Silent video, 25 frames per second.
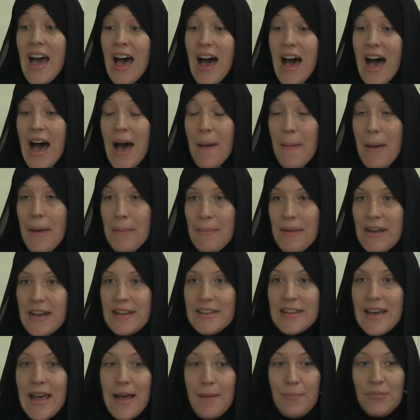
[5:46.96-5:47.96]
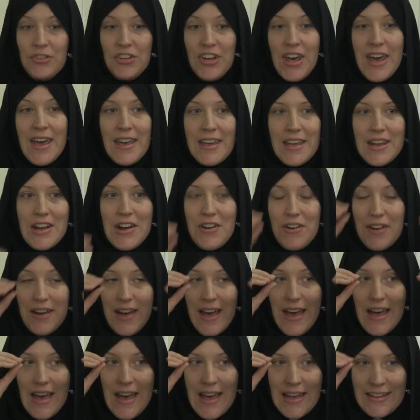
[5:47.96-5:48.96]
And many times, you know,
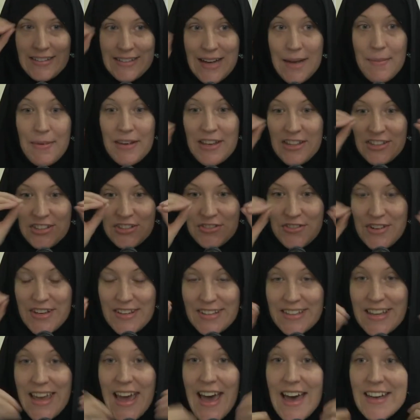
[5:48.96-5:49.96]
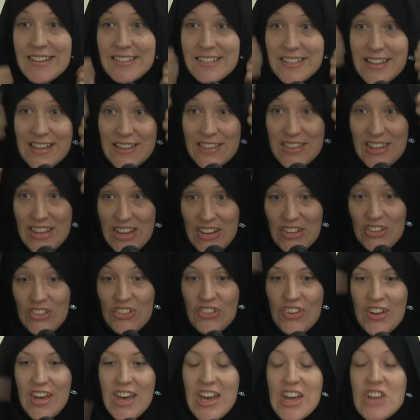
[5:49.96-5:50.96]
Islamic history is cast in
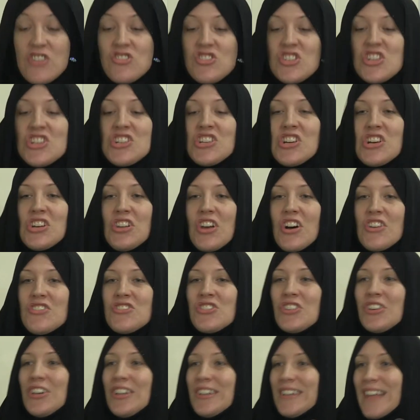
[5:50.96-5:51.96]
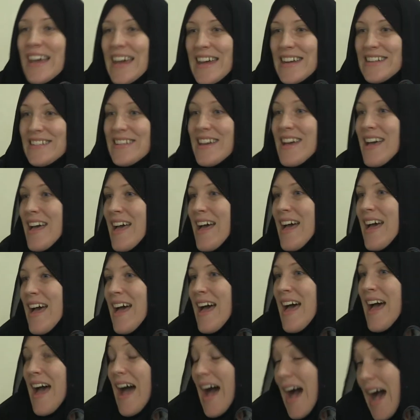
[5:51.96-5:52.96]
this genealogical light.
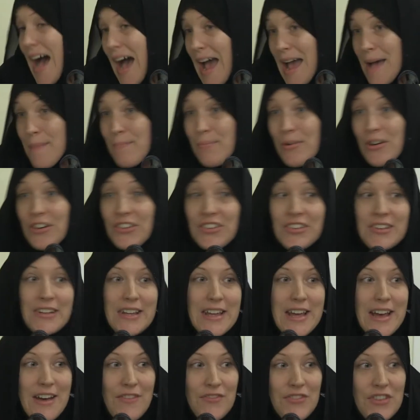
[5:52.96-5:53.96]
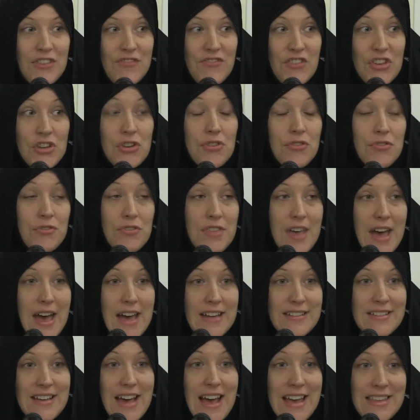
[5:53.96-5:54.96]
I am personally of the view
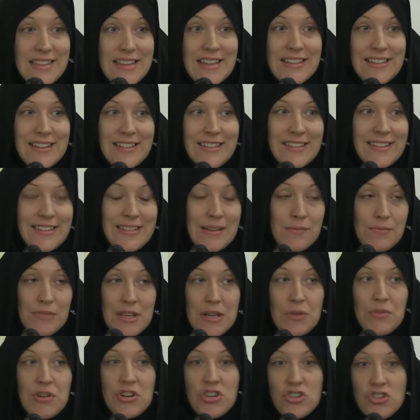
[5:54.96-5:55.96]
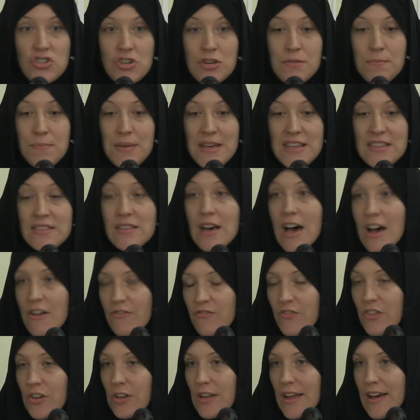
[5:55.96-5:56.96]
that I think this is something we should be
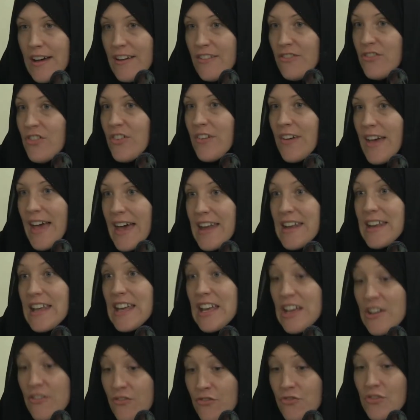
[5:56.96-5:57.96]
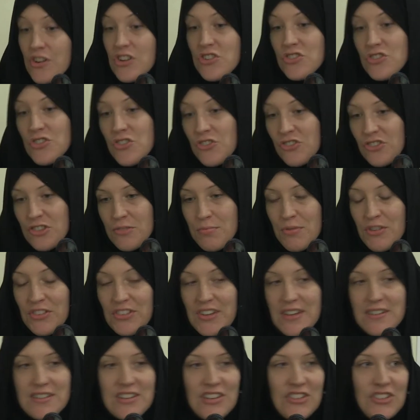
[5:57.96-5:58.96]
thoughtful of, and if we choose to
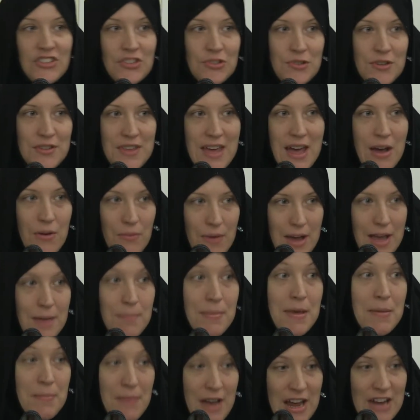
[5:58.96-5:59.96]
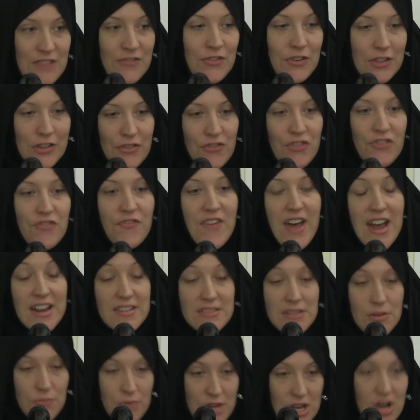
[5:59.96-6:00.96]
present history that way, be mindful of the
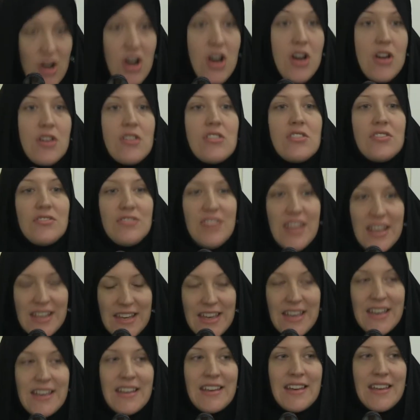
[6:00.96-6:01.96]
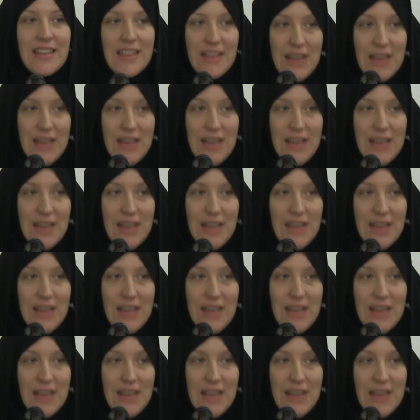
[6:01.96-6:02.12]
fact that we are taking